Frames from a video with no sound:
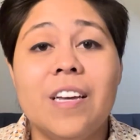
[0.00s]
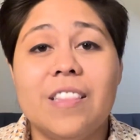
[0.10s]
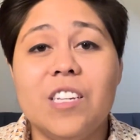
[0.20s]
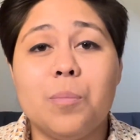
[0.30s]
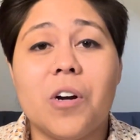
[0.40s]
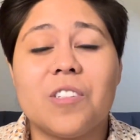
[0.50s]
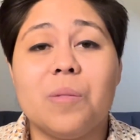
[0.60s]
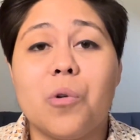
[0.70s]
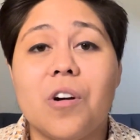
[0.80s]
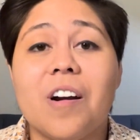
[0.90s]
These parks
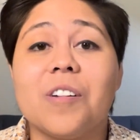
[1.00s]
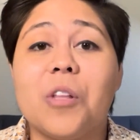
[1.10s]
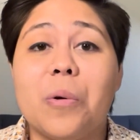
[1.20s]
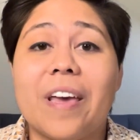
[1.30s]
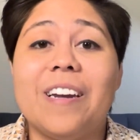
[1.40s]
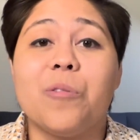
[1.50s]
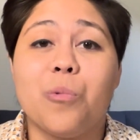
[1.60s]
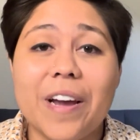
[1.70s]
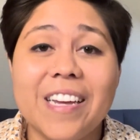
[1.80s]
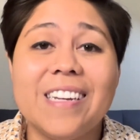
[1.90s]
and more are located
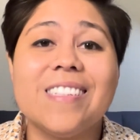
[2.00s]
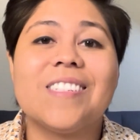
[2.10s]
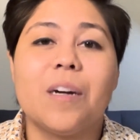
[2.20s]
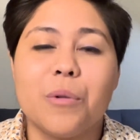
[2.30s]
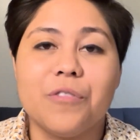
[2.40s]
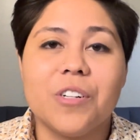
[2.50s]
right in Summerville.